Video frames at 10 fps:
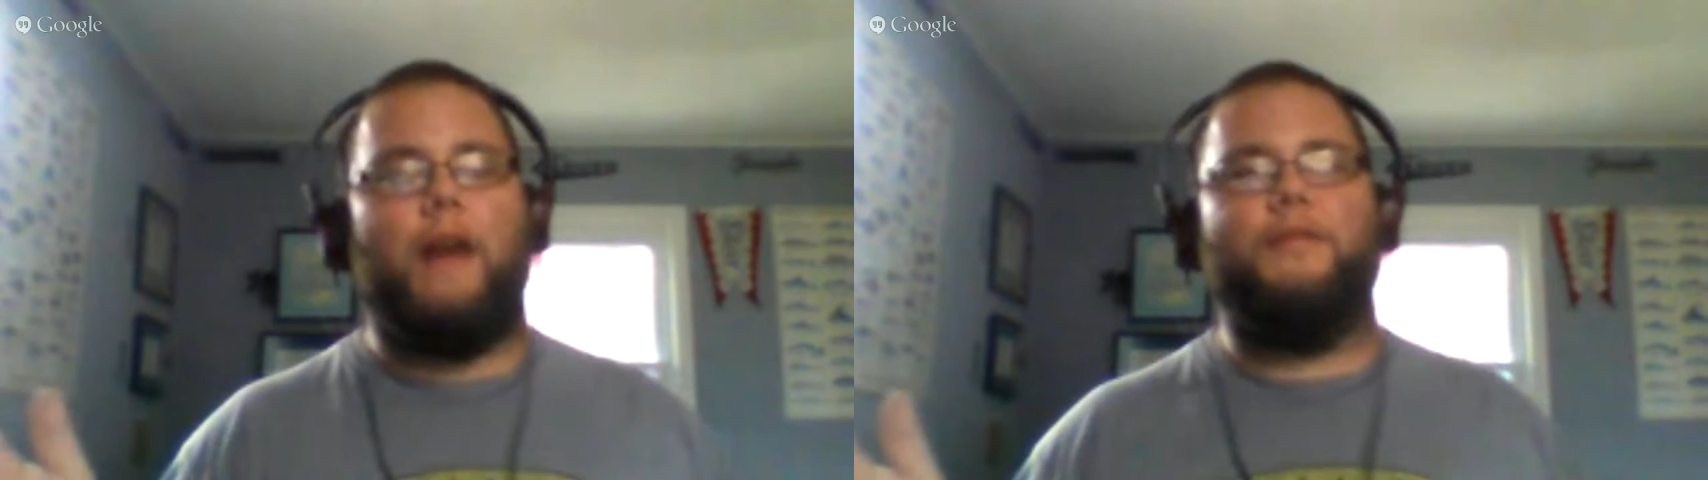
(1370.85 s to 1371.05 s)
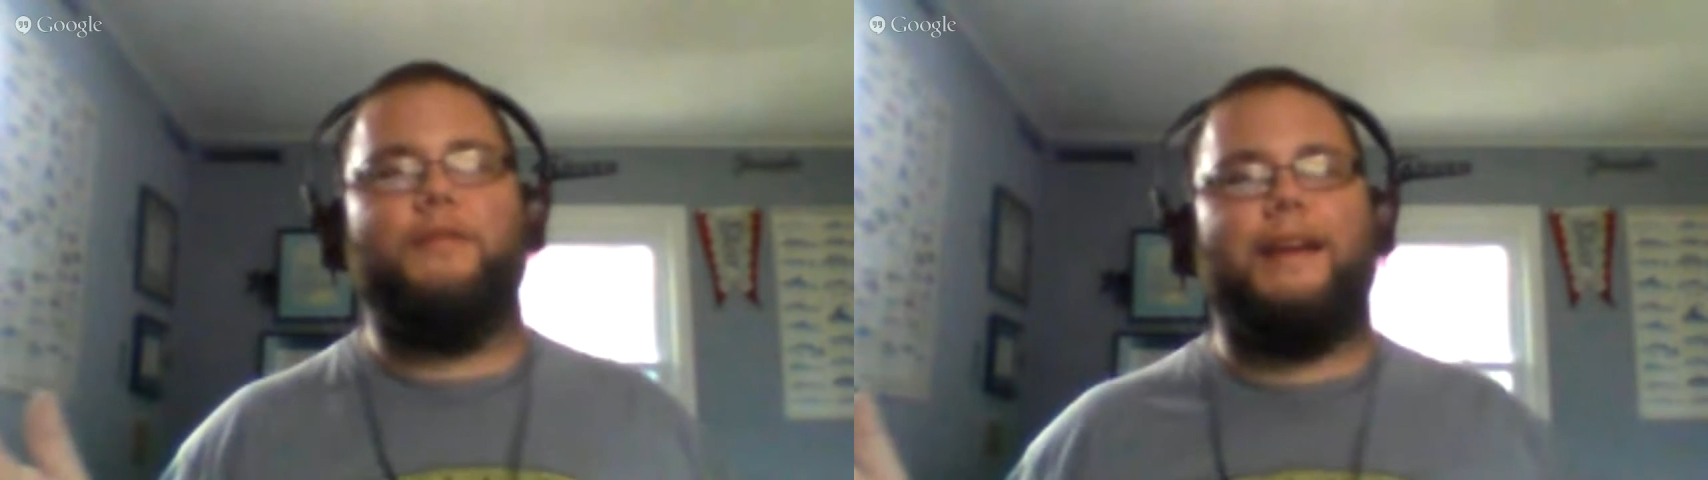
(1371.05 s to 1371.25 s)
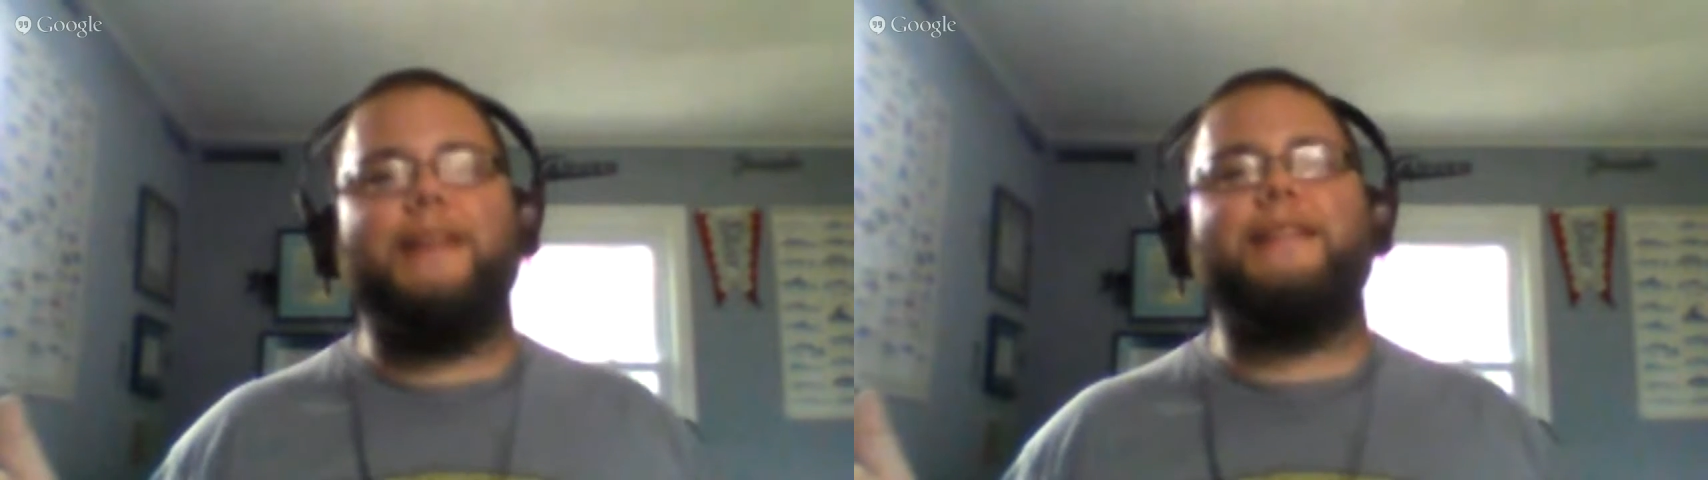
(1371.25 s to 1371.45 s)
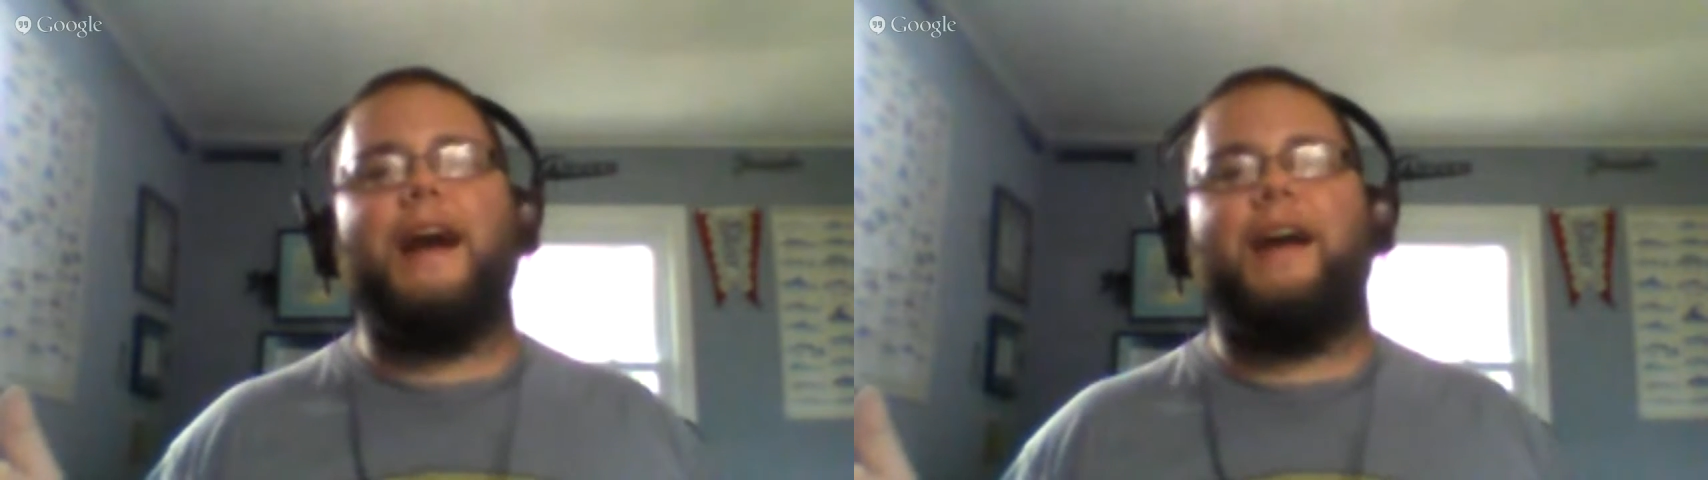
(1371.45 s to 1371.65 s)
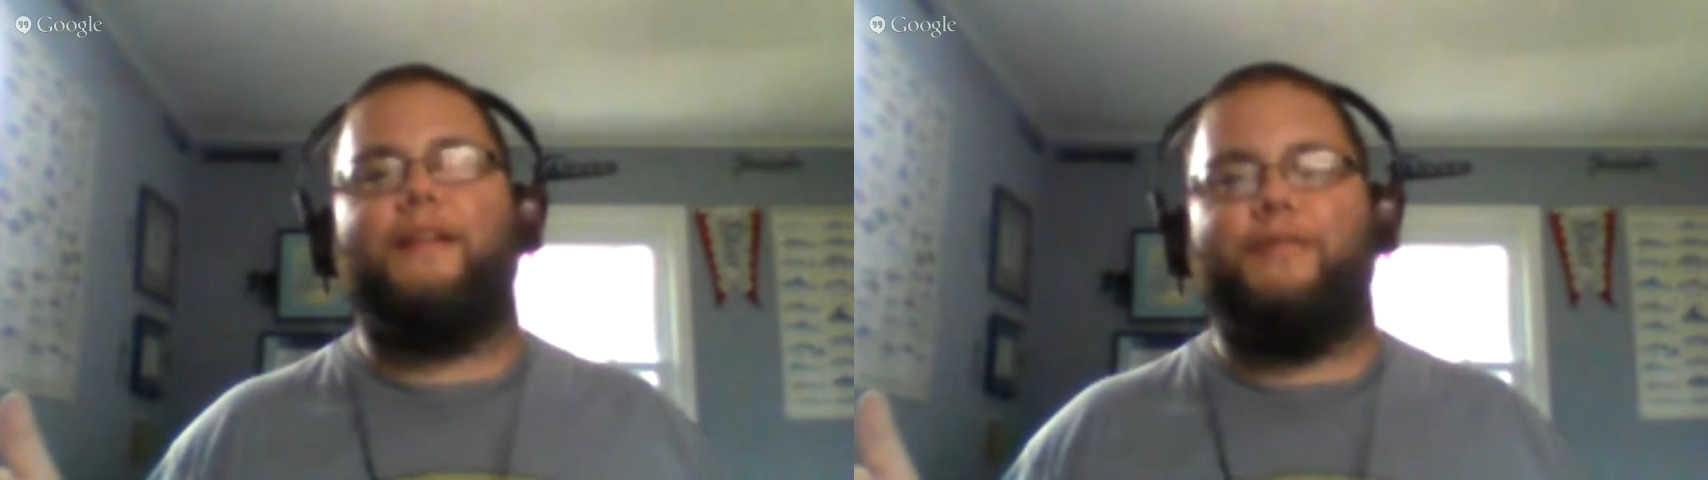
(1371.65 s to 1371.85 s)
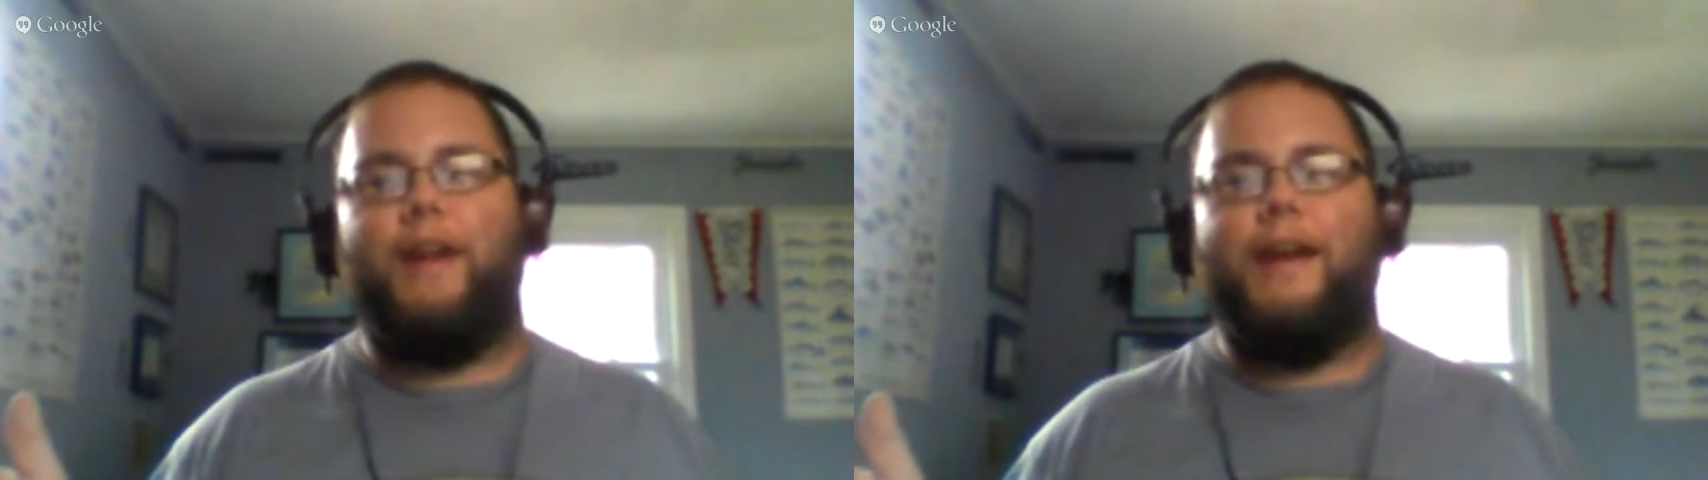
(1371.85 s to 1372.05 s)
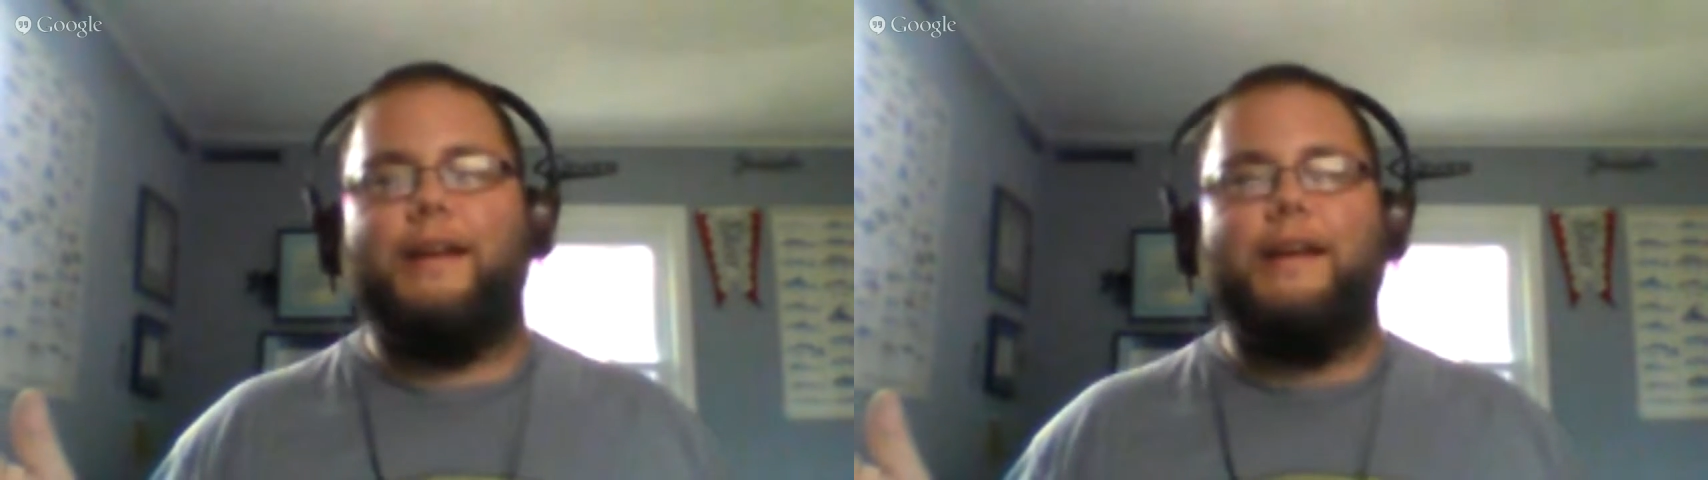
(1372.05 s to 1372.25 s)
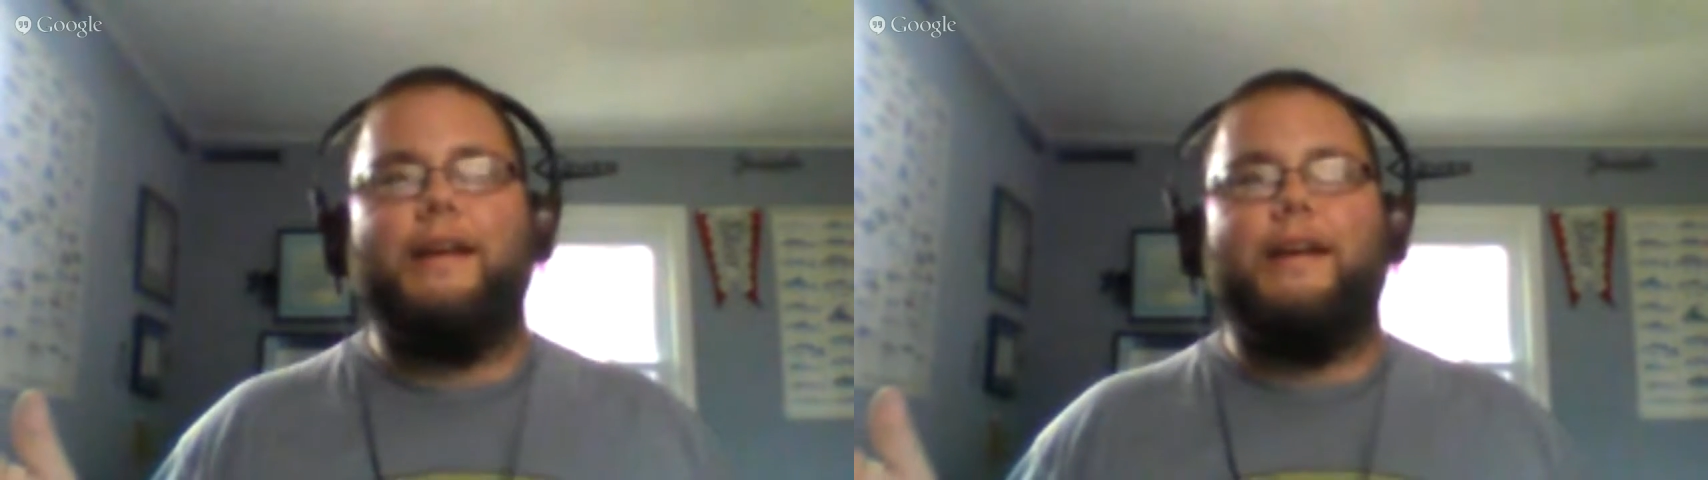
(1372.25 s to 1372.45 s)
I was like, he's not going to fight.